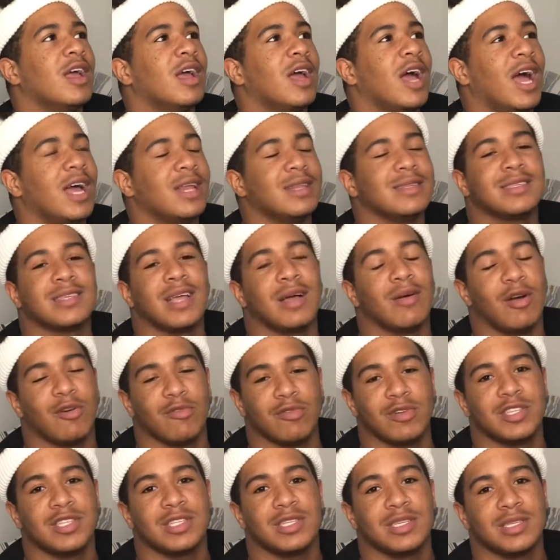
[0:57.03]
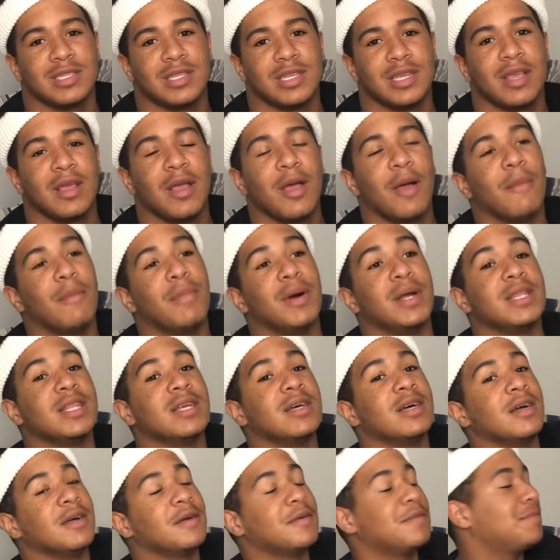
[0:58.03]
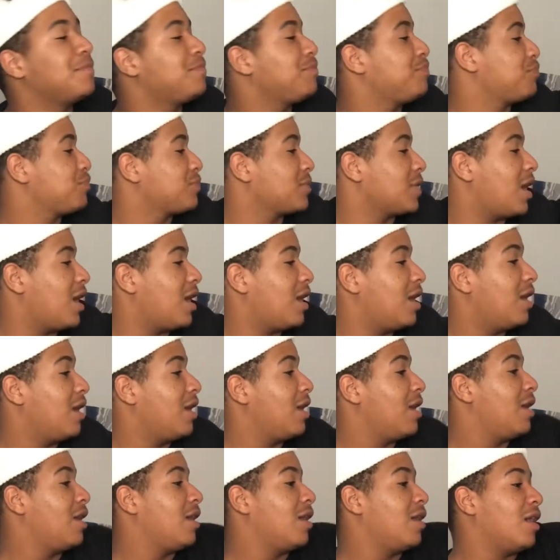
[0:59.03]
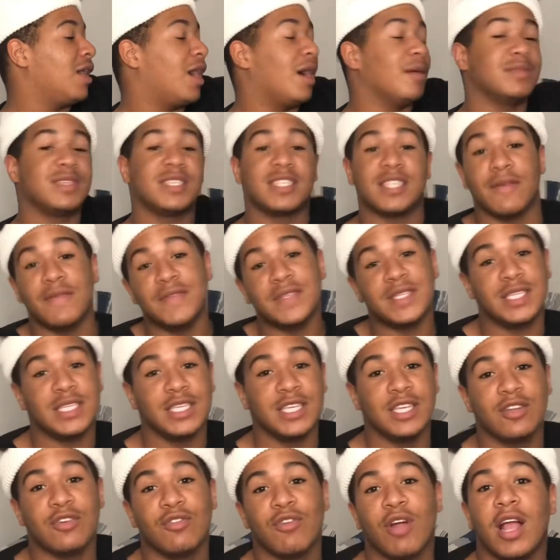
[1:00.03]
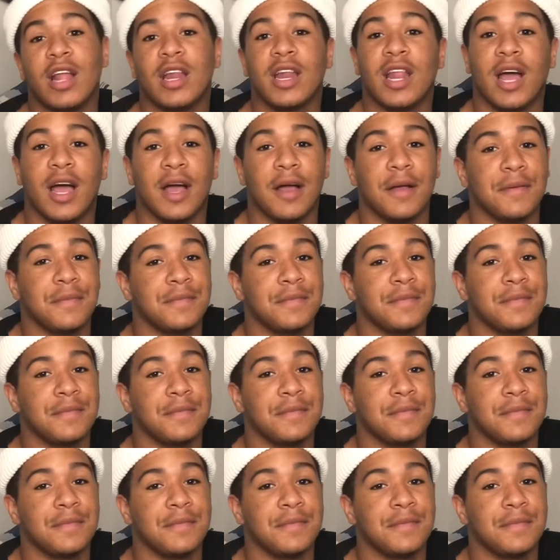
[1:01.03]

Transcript: at the time I was. But look, I'm 17 right now.